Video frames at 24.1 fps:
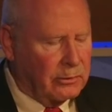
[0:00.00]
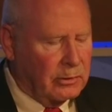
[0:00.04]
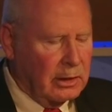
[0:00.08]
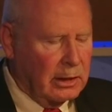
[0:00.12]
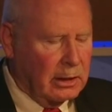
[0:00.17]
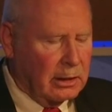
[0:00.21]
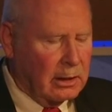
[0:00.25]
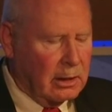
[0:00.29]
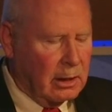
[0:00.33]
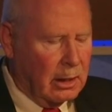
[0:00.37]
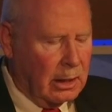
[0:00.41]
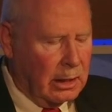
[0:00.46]
of the
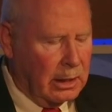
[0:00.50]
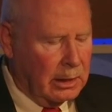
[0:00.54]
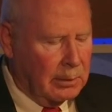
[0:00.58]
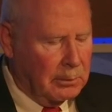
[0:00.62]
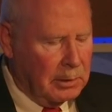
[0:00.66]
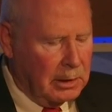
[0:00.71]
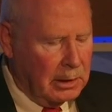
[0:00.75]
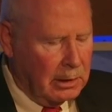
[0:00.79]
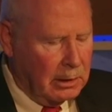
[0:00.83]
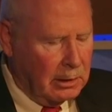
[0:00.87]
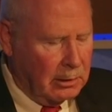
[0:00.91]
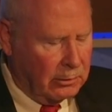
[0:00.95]

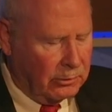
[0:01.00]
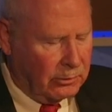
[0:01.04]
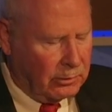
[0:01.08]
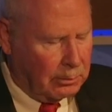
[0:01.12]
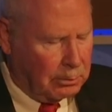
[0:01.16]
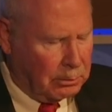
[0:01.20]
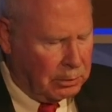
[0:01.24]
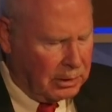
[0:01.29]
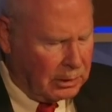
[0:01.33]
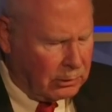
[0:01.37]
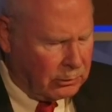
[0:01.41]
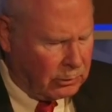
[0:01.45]
economy. Here's a
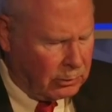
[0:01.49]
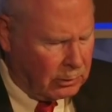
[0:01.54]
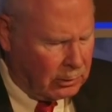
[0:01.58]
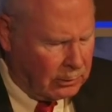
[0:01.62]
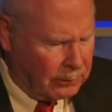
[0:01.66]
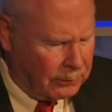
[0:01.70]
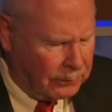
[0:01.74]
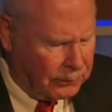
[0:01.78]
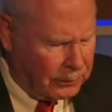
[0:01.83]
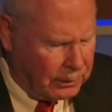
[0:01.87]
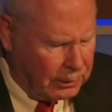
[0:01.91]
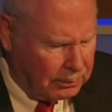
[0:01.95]

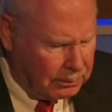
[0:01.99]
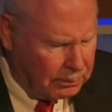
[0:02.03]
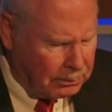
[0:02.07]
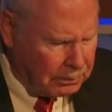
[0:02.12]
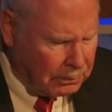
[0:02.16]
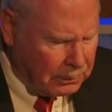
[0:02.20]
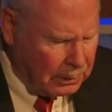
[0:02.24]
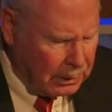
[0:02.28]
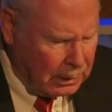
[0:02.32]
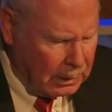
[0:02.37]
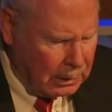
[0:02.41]
picture from